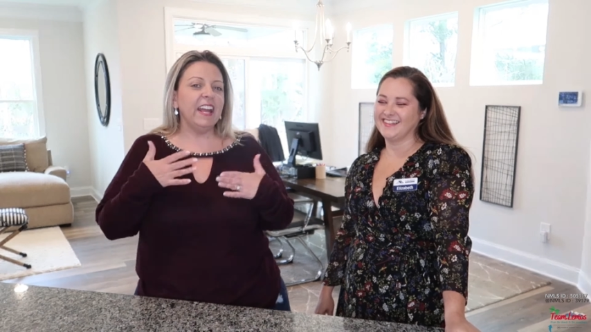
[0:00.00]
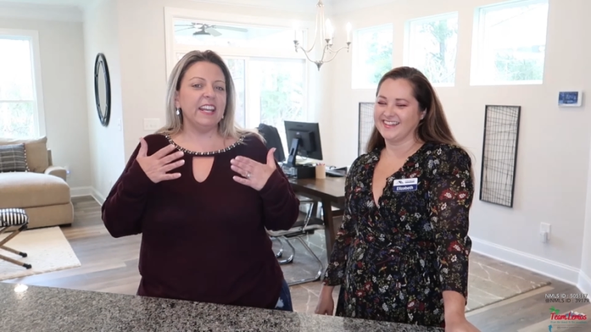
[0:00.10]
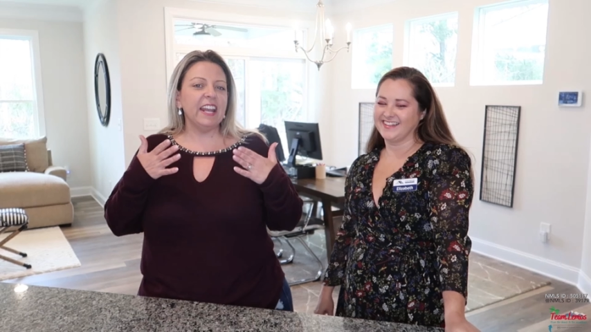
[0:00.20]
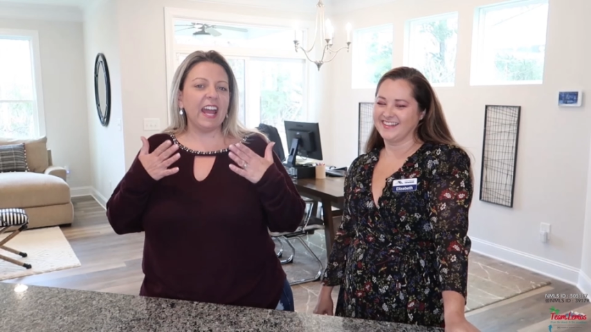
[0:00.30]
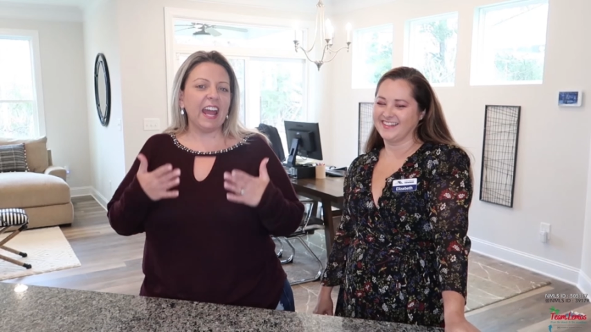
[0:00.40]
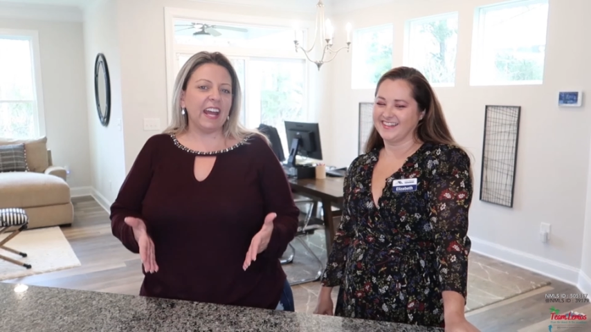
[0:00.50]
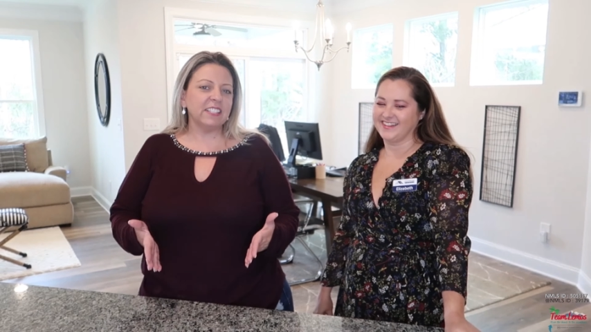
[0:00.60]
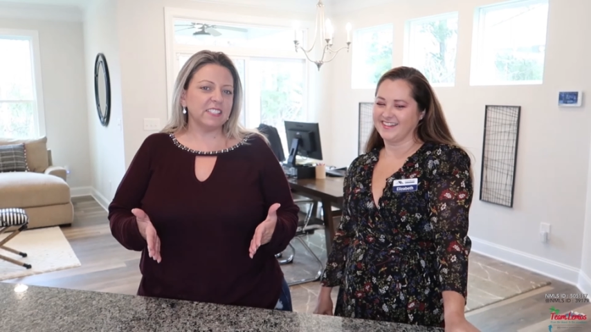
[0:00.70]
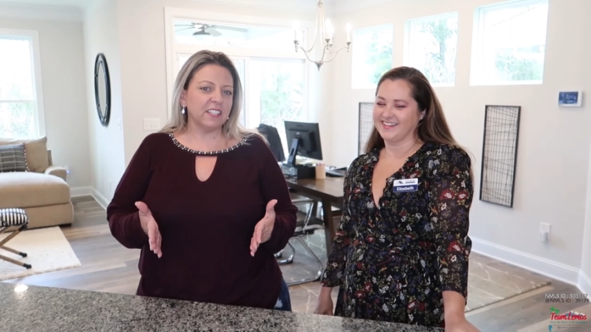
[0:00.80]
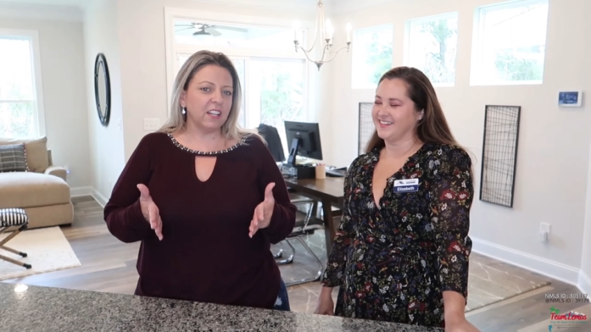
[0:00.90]
Speaker 1: and
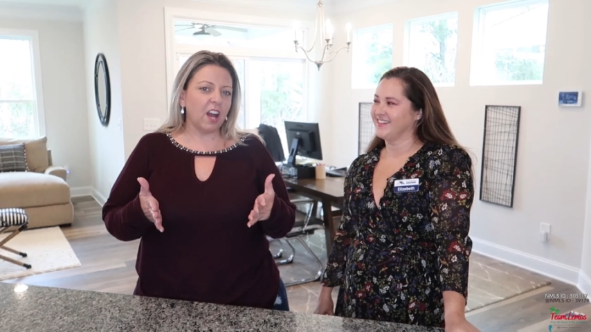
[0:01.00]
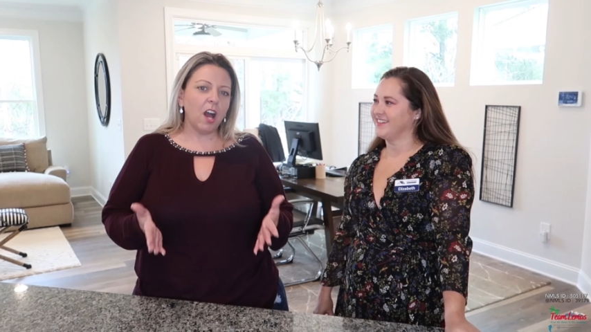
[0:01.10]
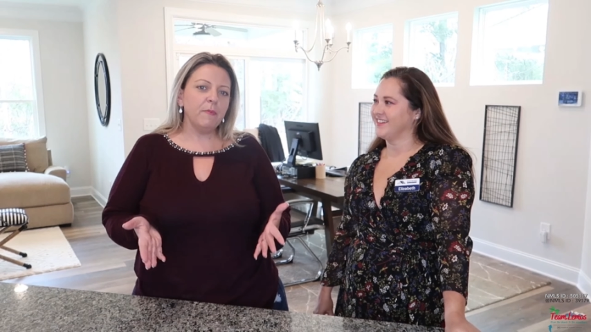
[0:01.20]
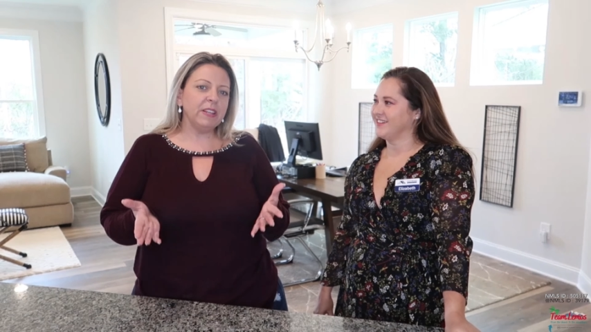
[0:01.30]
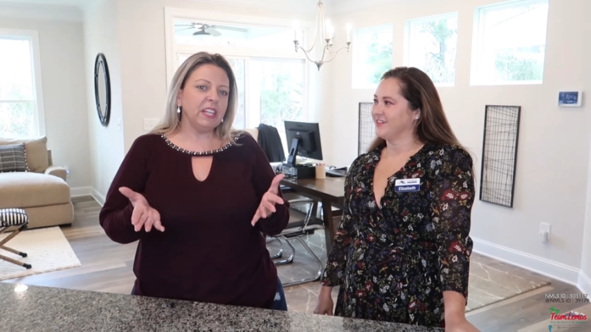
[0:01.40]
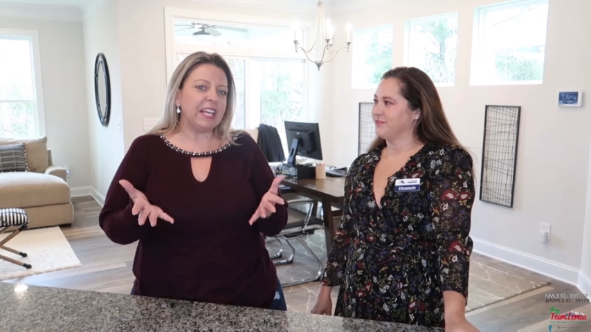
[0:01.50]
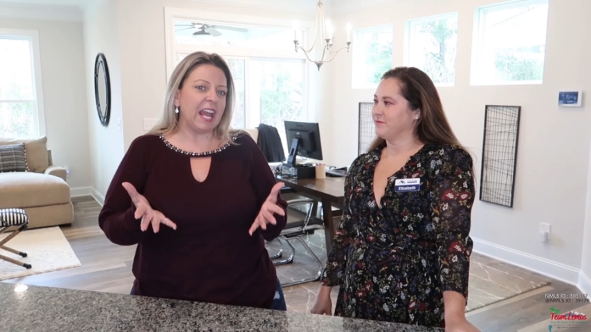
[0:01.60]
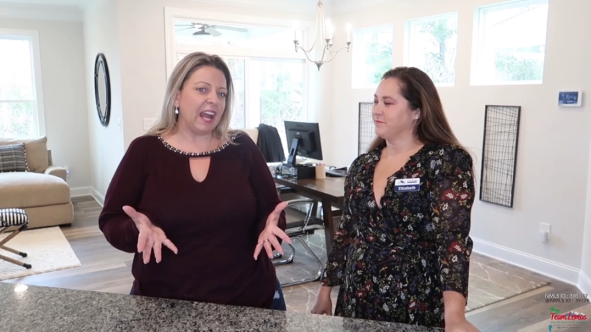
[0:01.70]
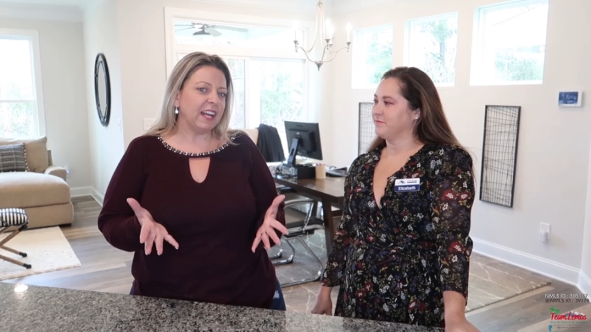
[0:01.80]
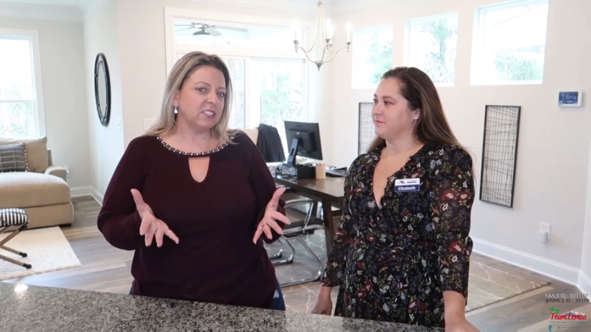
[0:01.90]
ask commonly
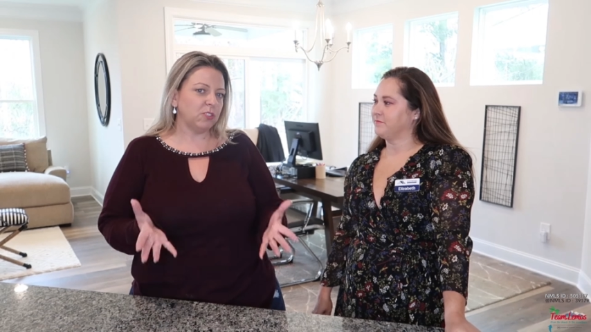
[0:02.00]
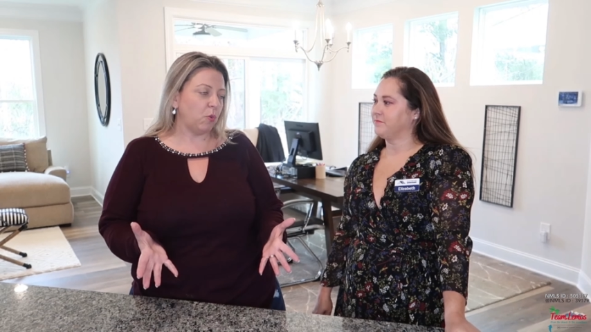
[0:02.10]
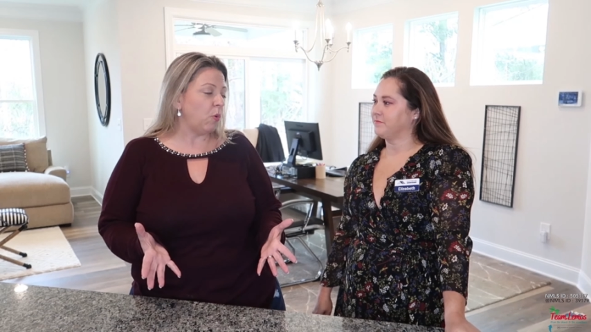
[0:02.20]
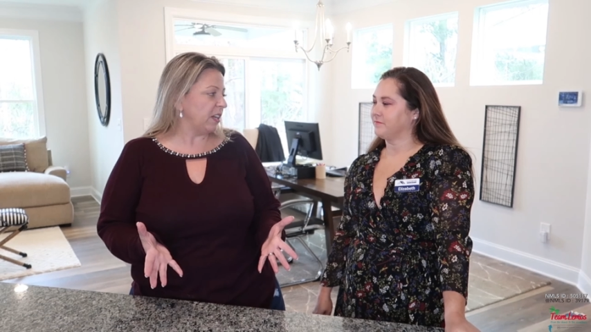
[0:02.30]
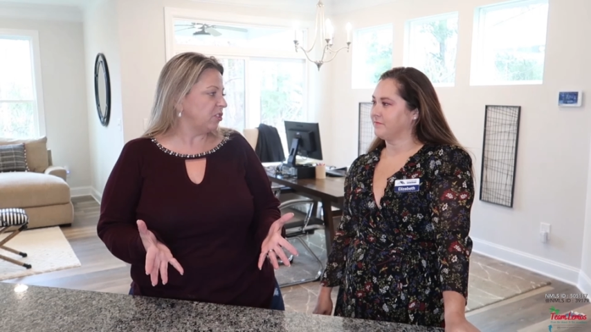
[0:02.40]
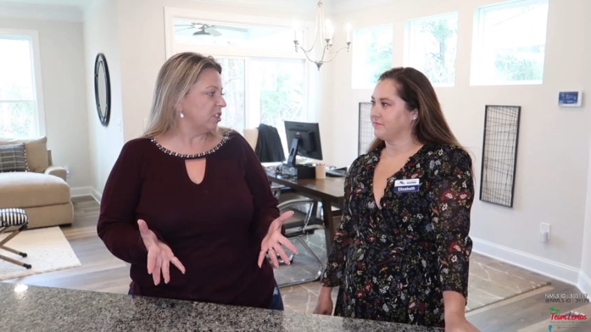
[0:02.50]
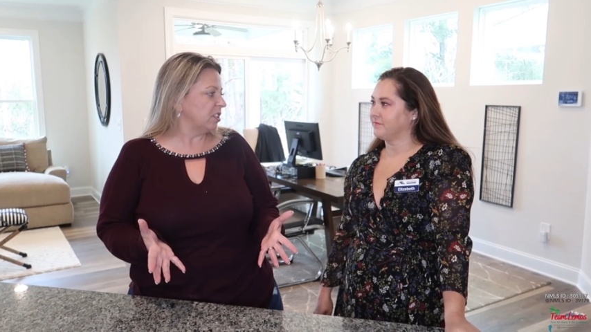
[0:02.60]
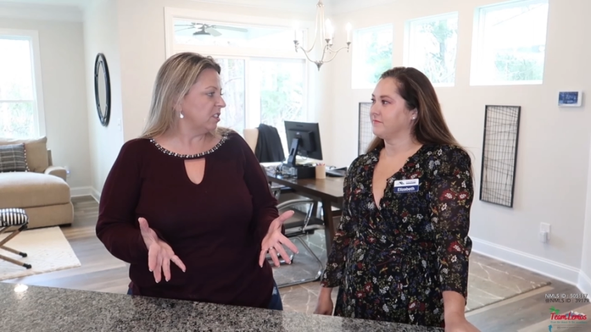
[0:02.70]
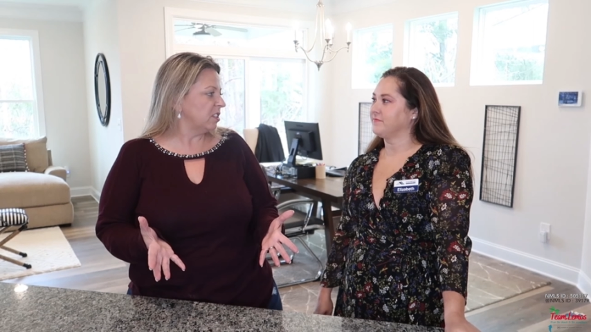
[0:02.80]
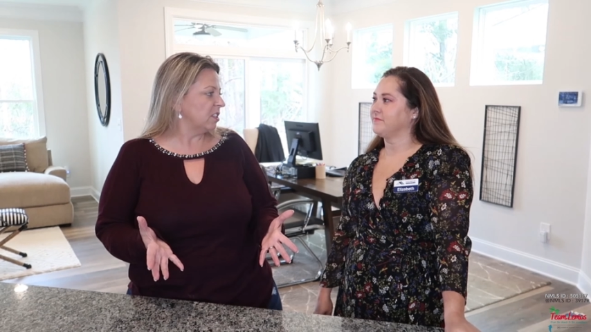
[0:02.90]
asked
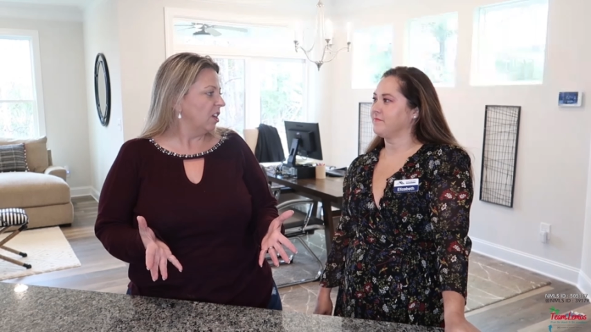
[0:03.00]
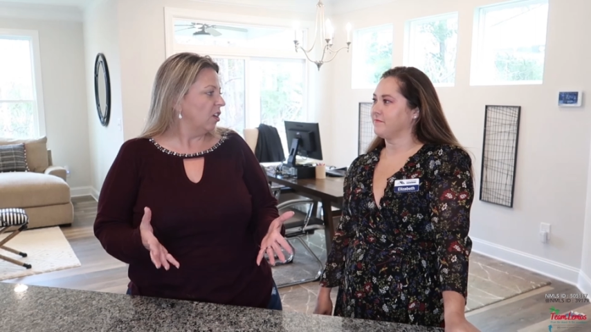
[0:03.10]
questions